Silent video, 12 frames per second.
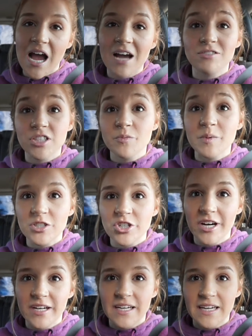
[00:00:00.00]
I've just been
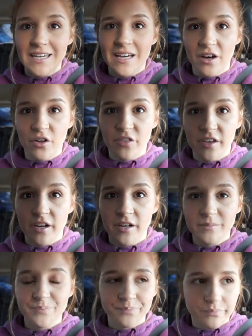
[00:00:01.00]
trying to eat healthier.